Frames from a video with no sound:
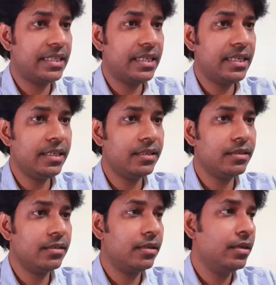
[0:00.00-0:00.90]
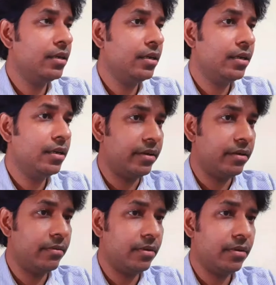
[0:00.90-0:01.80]
they're giving
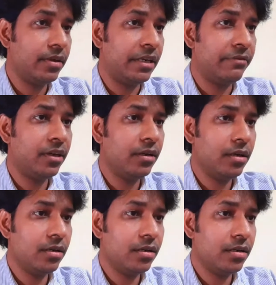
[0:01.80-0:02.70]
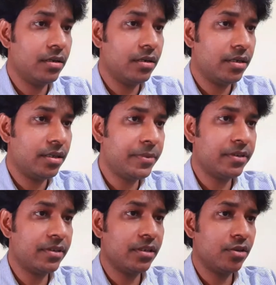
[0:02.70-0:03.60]
30% off on
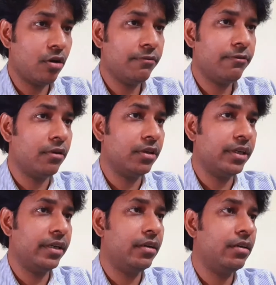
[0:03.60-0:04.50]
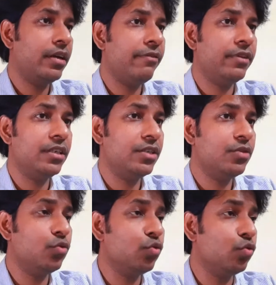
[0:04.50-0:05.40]
their Affinity suite of products. It's
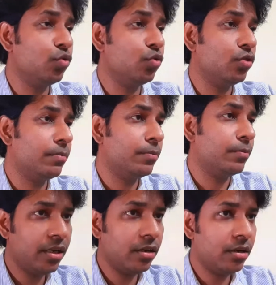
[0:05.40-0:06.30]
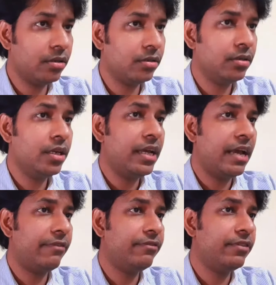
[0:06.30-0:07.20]
not only on Affinity
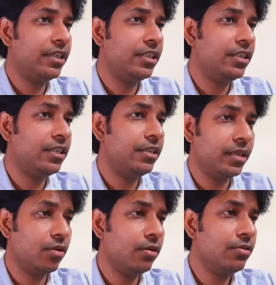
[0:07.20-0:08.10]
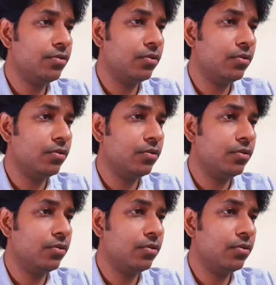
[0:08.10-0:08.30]
Photo, it is also